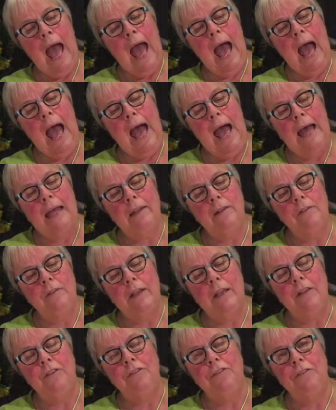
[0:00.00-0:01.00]
and
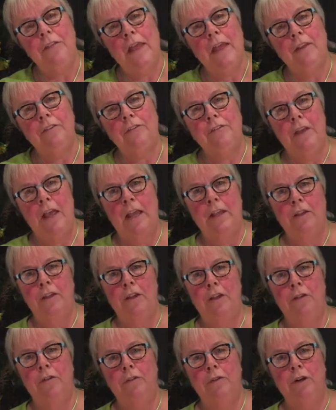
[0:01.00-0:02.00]
it's their
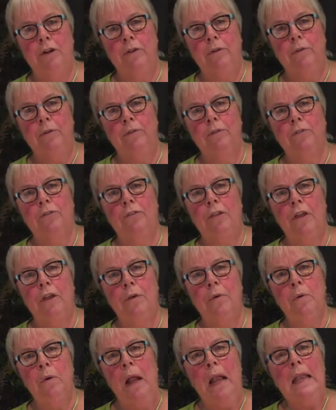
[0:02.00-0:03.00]
10-year-old.
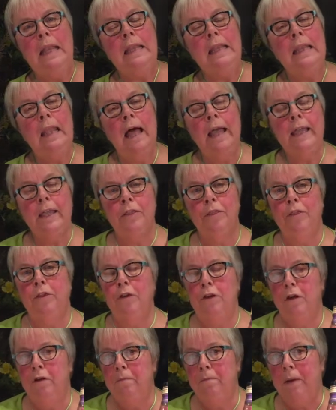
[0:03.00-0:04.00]
So like the
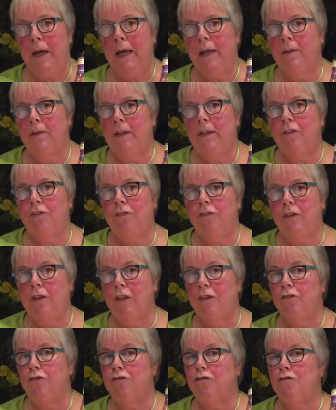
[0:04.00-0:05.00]
Nomad, it's an
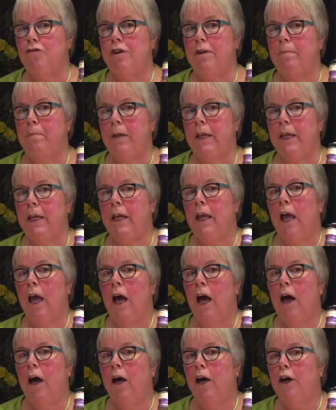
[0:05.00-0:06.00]
extremely
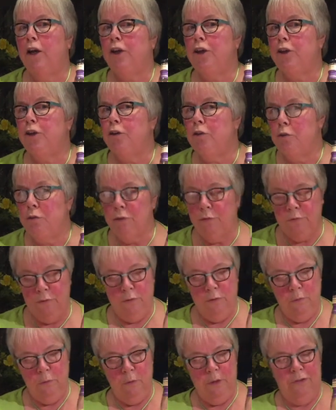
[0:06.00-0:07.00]

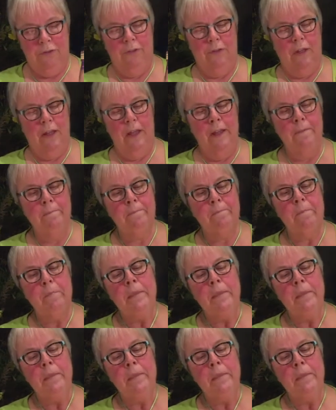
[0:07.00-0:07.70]
youthful whisky,